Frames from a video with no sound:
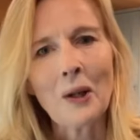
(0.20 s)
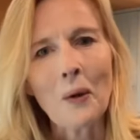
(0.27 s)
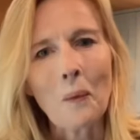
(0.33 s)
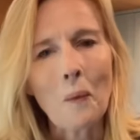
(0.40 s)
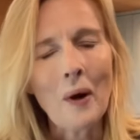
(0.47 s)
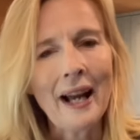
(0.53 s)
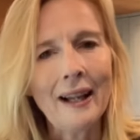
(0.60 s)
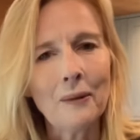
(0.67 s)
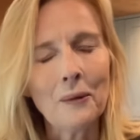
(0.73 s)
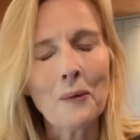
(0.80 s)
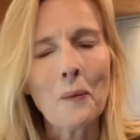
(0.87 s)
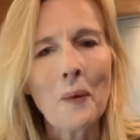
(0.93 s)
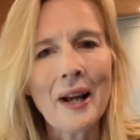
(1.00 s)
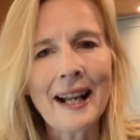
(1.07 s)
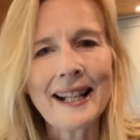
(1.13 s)
Well,
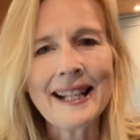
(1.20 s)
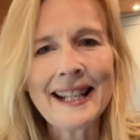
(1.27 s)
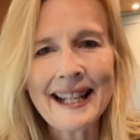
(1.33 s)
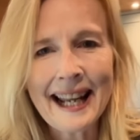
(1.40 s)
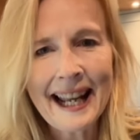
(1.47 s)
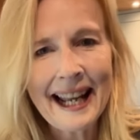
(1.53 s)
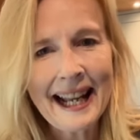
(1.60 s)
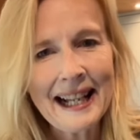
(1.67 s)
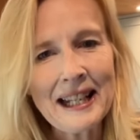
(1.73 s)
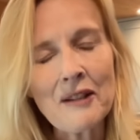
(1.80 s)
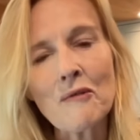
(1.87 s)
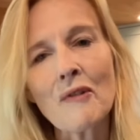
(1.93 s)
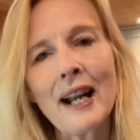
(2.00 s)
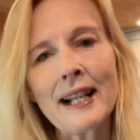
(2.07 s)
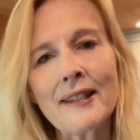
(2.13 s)
we're nearly
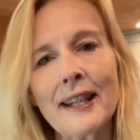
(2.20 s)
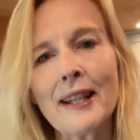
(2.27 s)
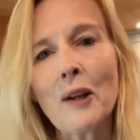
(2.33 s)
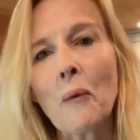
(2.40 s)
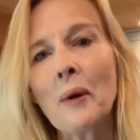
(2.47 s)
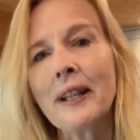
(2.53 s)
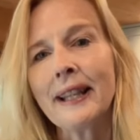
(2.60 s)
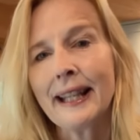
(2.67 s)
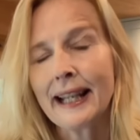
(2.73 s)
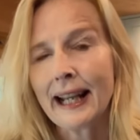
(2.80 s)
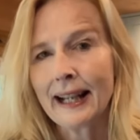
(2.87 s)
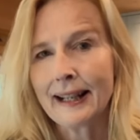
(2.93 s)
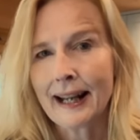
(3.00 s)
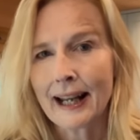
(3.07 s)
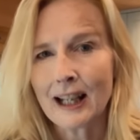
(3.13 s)
ready with the
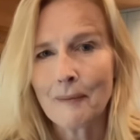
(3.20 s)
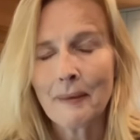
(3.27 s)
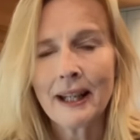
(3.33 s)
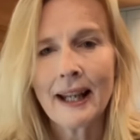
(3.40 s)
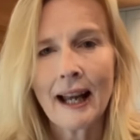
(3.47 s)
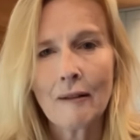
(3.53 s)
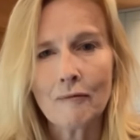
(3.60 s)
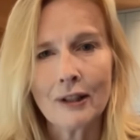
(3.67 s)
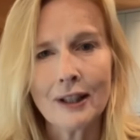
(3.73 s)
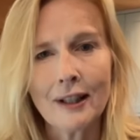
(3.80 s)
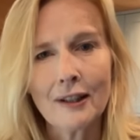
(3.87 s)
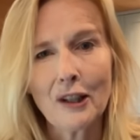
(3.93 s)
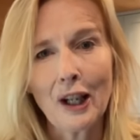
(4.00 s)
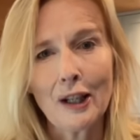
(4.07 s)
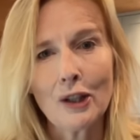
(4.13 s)
anemone and
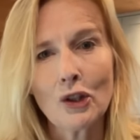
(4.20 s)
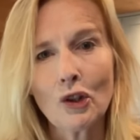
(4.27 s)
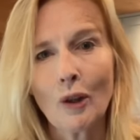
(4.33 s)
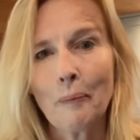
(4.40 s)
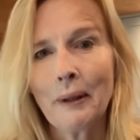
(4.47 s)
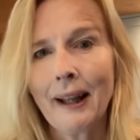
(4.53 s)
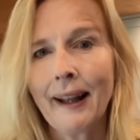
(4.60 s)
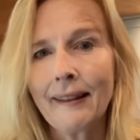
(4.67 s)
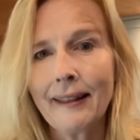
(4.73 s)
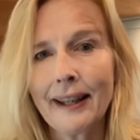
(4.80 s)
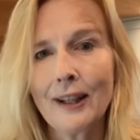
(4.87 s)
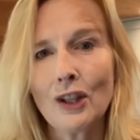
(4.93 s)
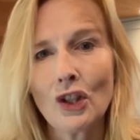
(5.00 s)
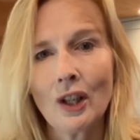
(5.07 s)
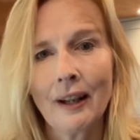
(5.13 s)
ranunculus shop. And
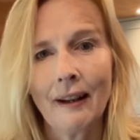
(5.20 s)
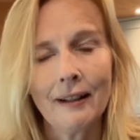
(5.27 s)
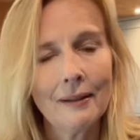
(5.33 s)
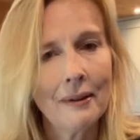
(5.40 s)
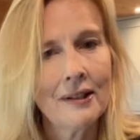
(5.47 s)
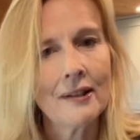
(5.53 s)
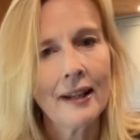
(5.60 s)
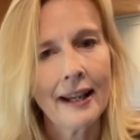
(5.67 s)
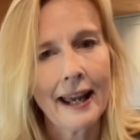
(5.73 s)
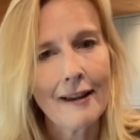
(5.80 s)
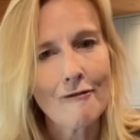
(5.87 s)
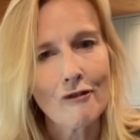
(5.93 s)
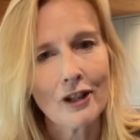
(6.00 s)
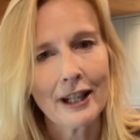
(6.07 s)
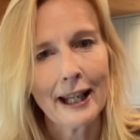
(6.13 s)
this year, I know I say it
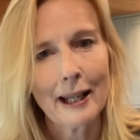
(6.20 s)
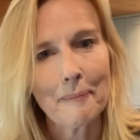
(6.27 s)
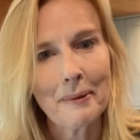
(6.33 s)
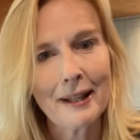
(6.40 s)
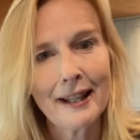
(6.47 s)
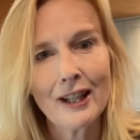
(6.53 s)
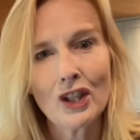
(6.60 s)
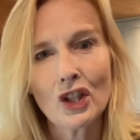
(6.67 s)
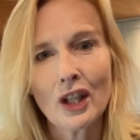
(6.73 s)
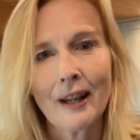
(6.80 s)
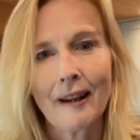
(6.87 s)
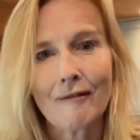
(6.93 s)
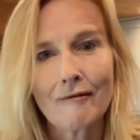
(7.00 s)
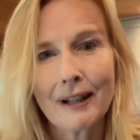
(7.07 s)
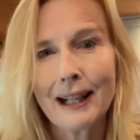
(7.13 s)
every year, but this year
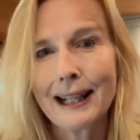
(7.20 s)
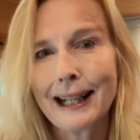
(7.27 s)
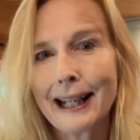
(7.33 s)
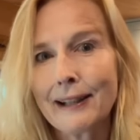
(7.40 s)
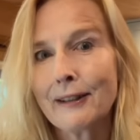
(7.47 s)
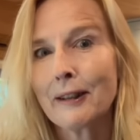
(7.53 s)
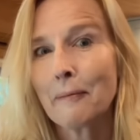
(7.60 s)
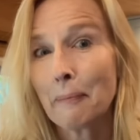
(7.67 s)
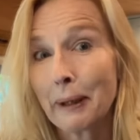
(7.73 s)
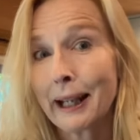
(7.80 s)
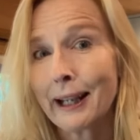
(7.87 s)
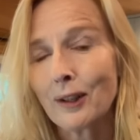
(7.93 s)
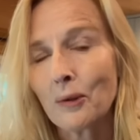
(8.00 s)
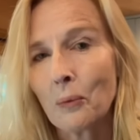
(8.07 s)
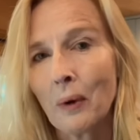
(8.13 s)
it really is the
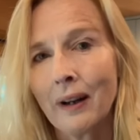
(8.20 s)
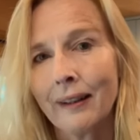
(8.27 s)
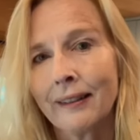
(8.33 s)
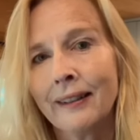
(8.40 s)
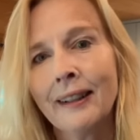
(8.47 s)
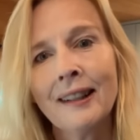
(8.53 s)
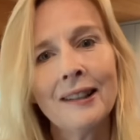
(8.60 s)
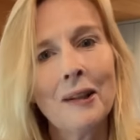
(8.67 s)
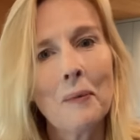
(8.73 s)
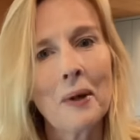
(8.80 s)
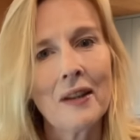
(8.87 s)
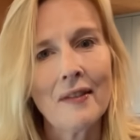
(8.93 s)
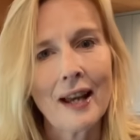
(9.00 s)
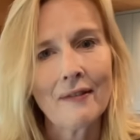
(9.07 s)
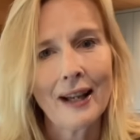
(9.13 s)
biggest one
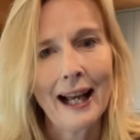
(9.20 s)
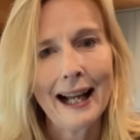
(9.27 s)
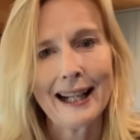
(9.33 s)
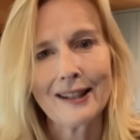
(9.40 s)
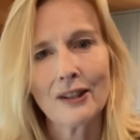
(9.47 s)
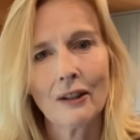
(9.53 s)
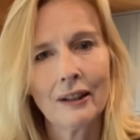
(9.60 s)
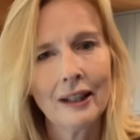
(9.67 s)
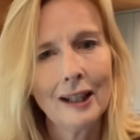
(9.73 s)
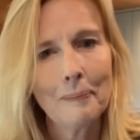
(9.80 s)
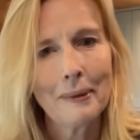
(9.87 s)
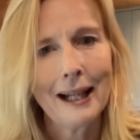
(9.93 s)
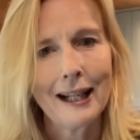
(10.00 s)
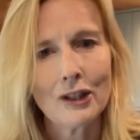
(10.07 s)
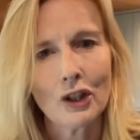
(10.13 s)
we've ever had. So I keep
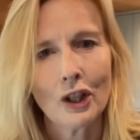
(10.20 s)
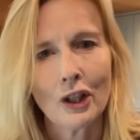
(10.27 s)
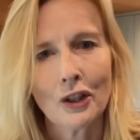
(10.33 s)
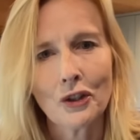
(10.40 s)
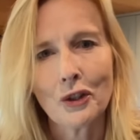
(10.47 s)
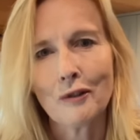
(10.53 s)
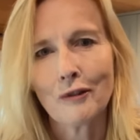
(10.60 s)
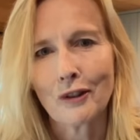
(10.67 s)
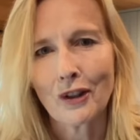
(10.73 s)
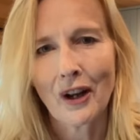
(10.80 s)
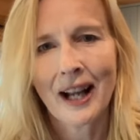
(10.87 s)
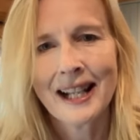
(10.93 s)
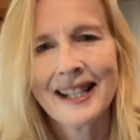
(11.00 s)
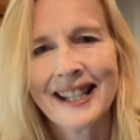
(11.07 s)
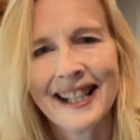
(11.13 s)
adding new
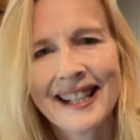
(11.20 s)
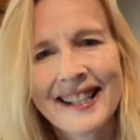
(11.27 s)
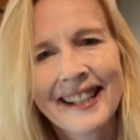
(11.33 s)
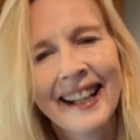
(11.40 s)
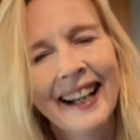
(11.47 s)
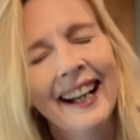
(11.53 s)
varieties.